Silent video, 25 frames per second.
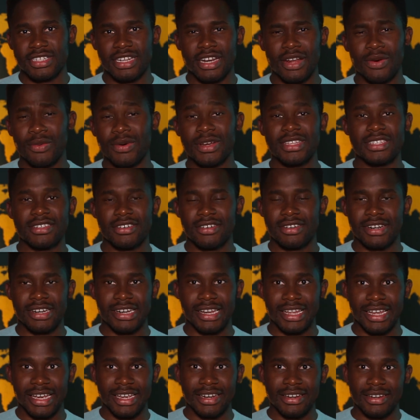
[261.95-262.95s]
and I went
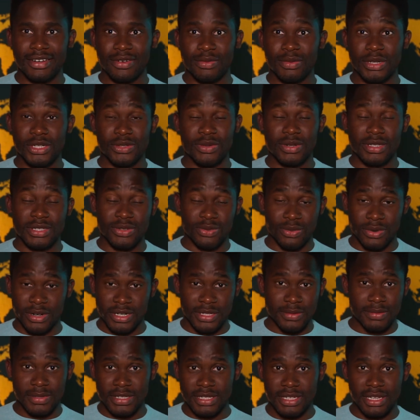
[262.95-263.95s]
online, which was the
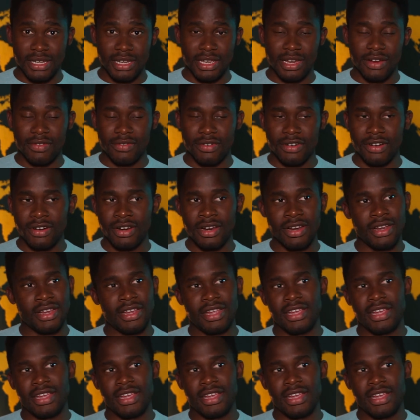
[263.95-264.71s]
worst mistake ever.